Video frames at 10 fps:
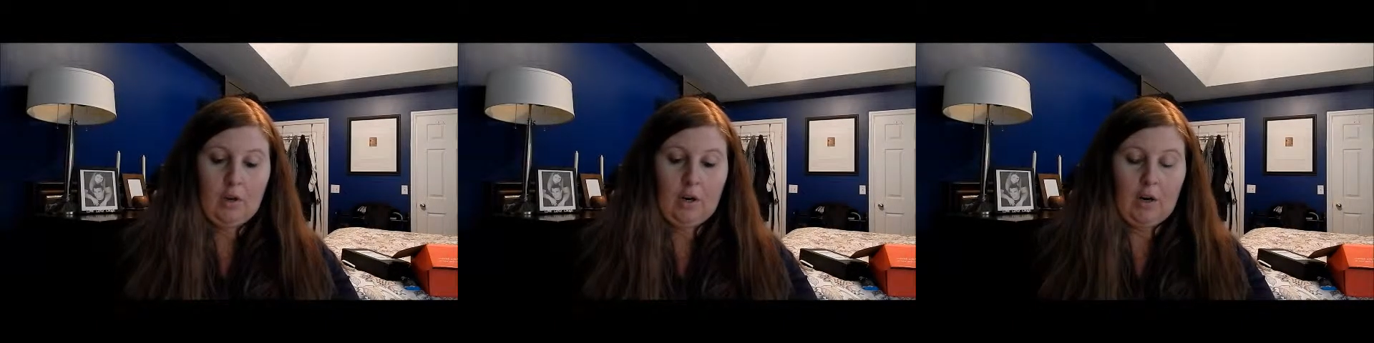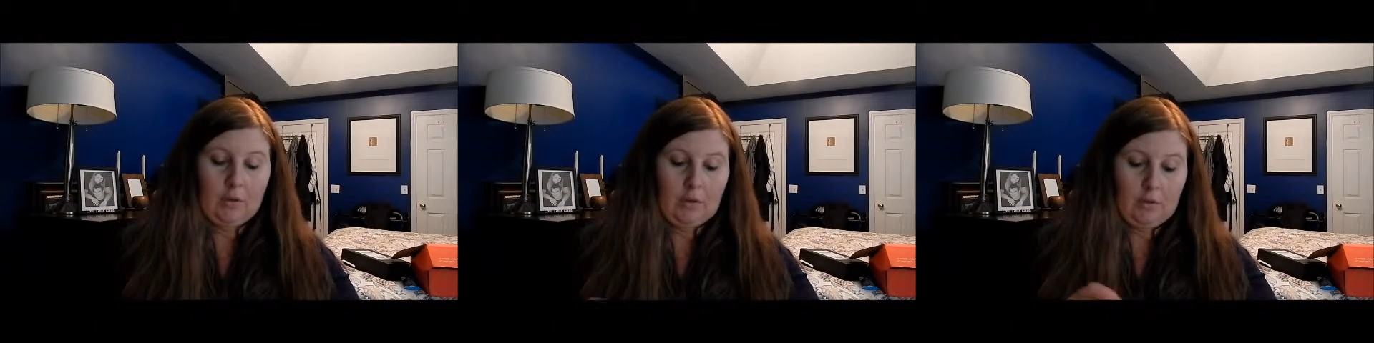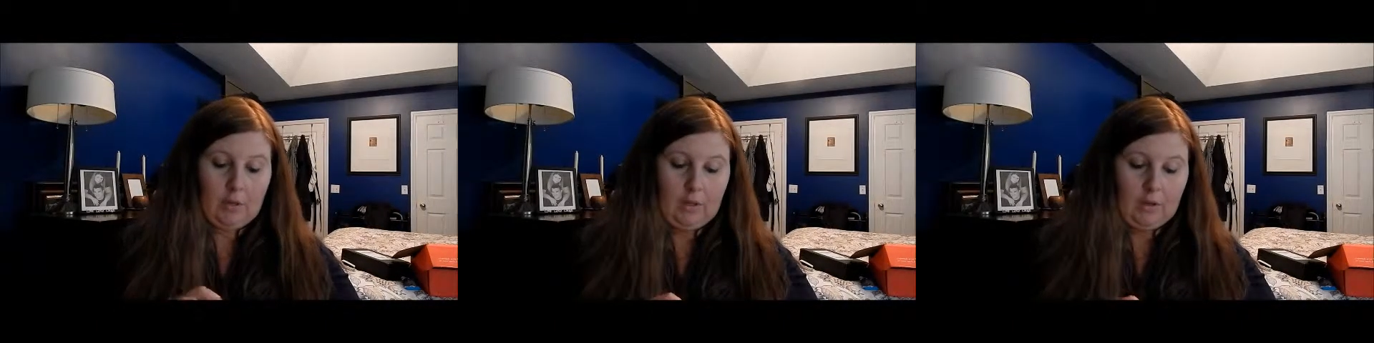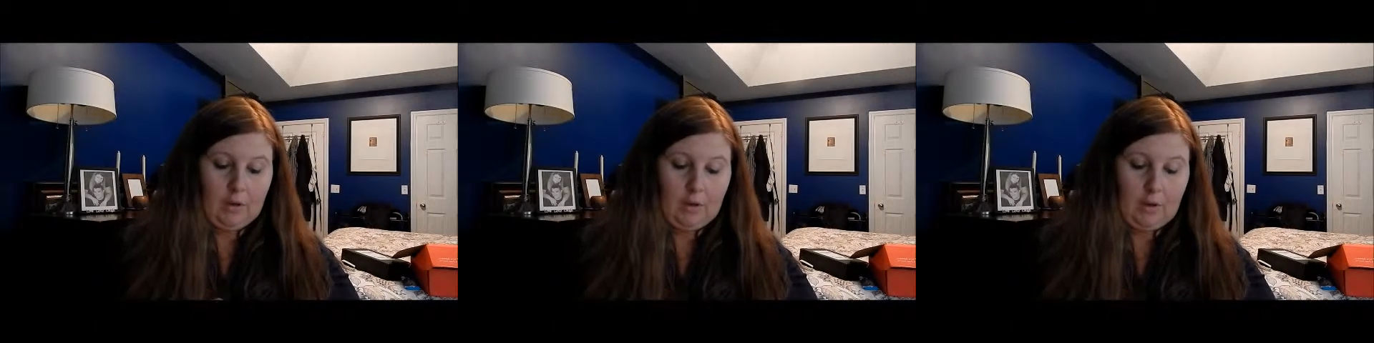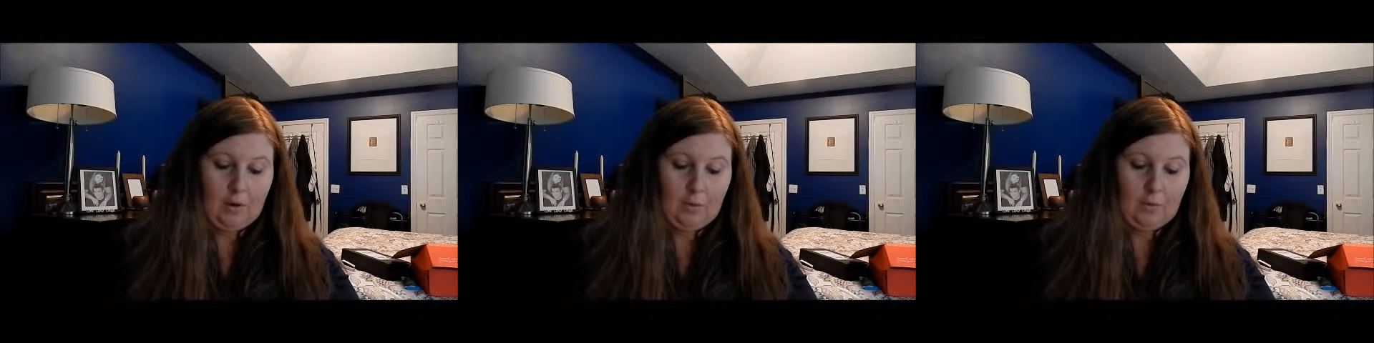also in the
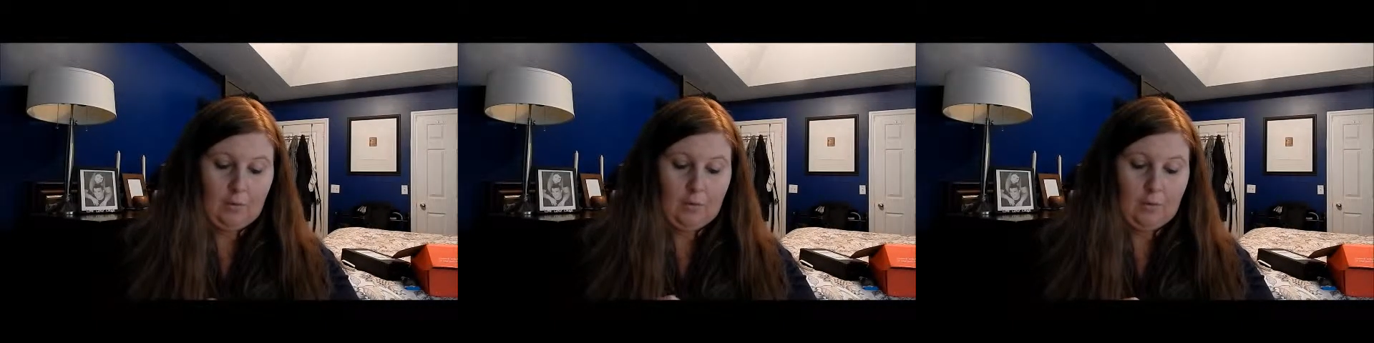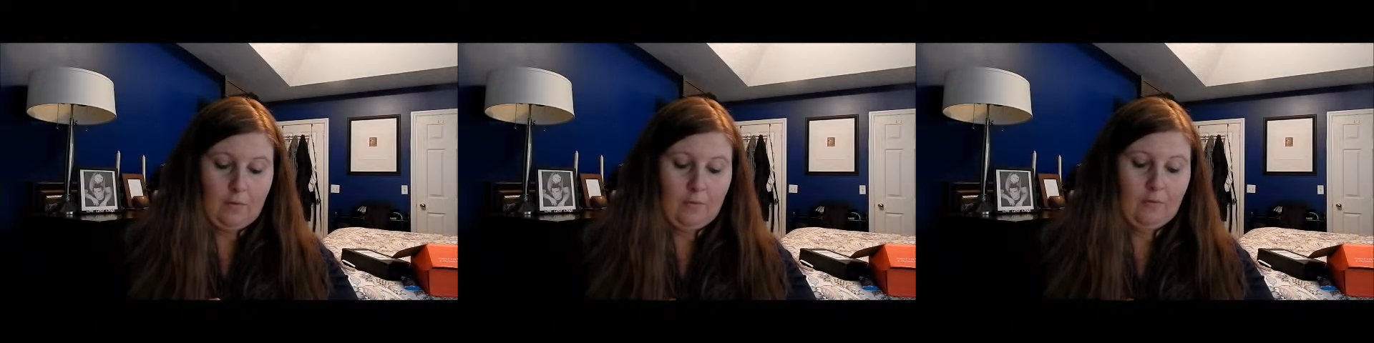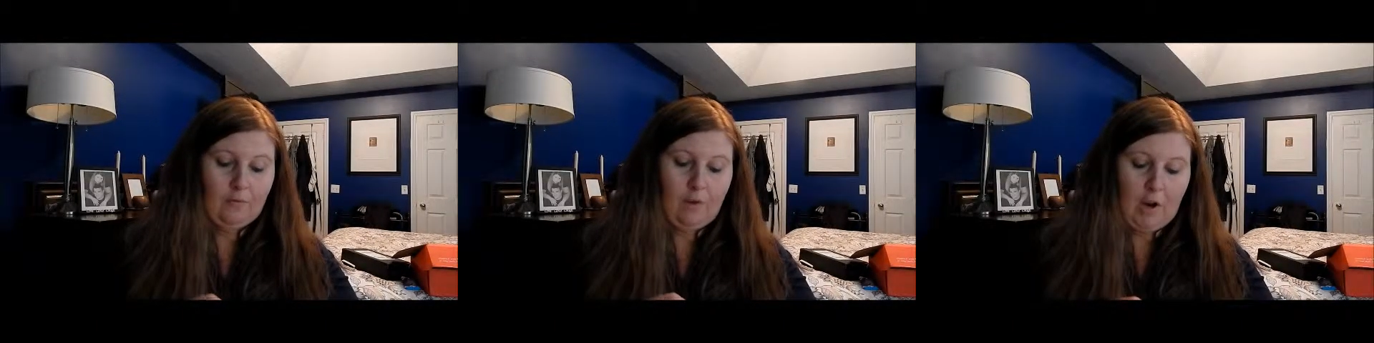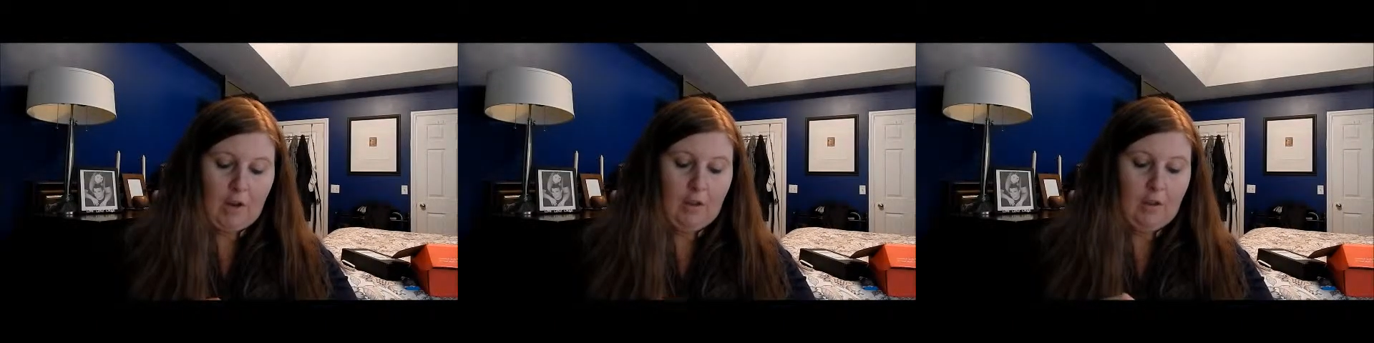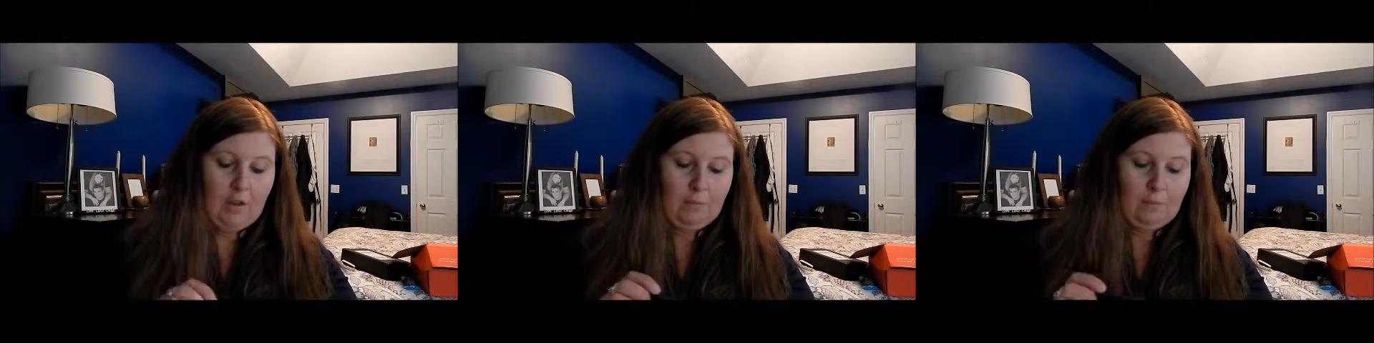
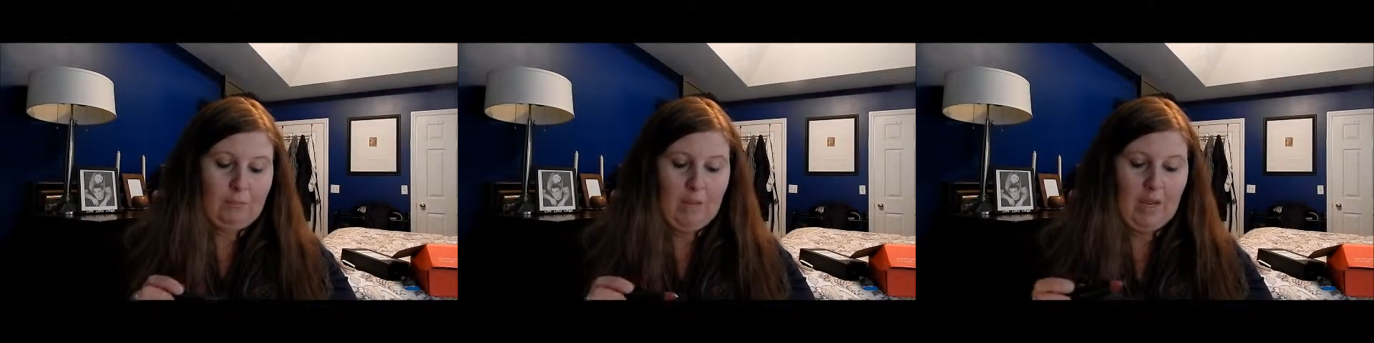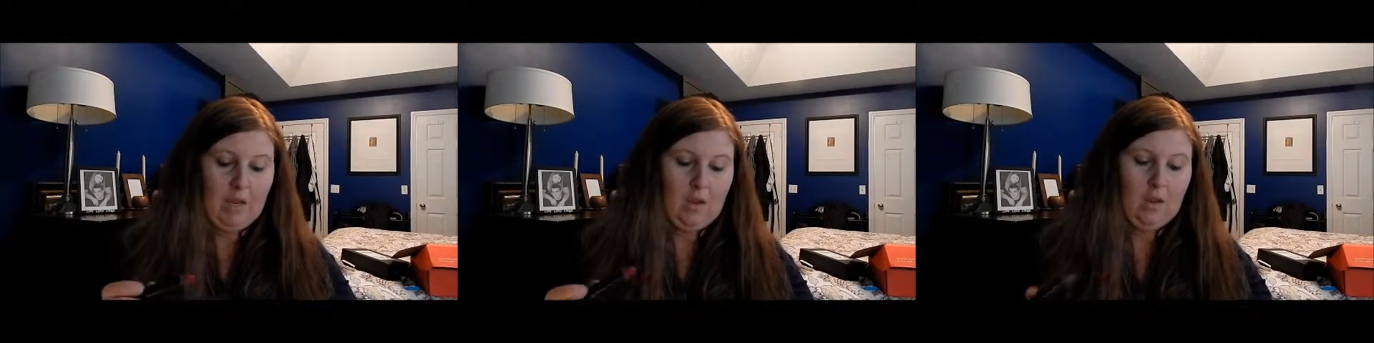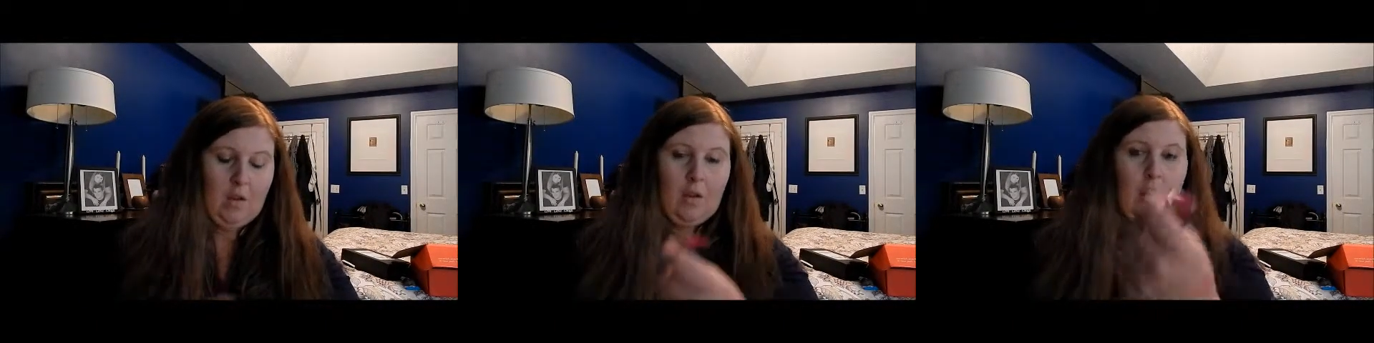reddy pink.